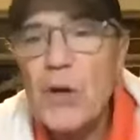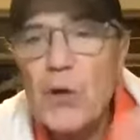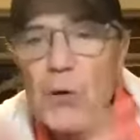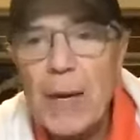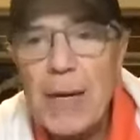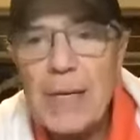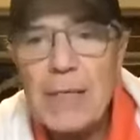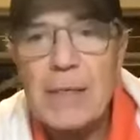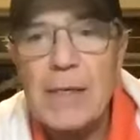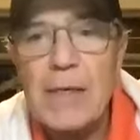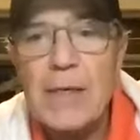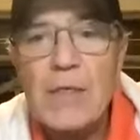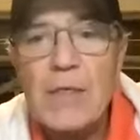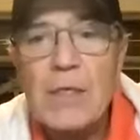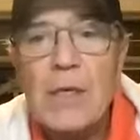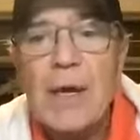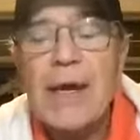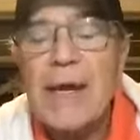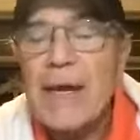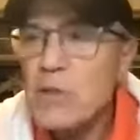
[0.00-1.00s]

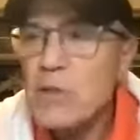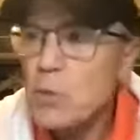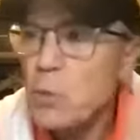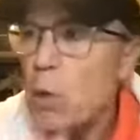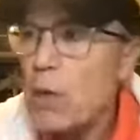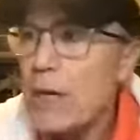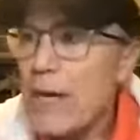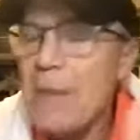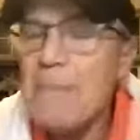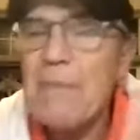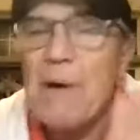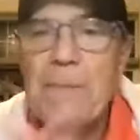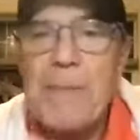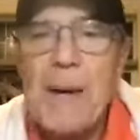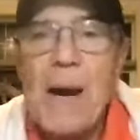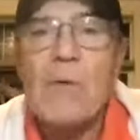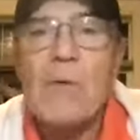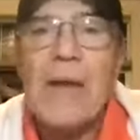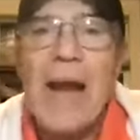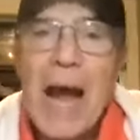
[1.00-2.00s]
greatness is what I'm
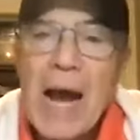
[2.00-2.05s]
about.